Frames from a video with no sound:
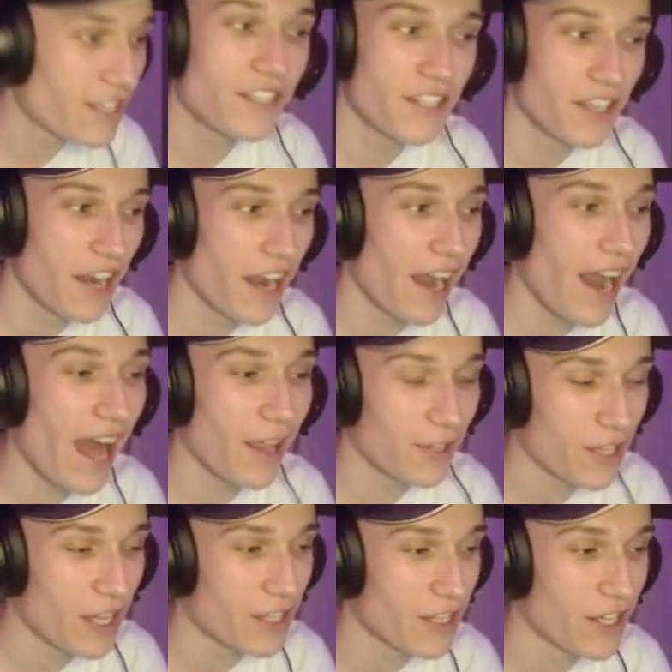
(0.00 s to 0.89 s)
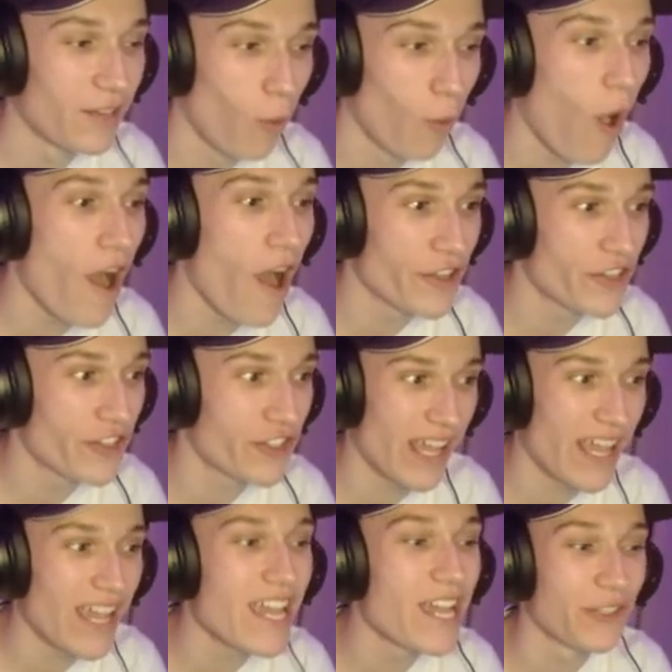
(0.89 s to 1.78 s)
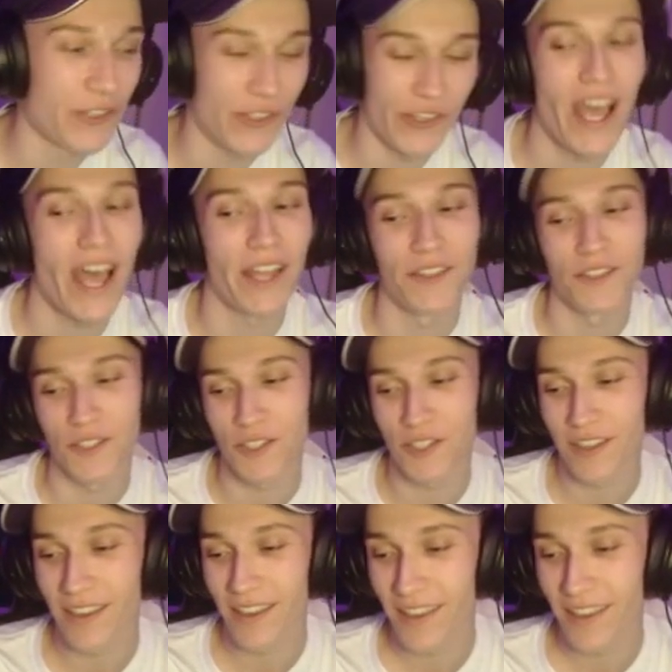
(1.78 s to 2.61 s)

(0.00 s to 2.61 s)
is an analysis, and what I see is Sans.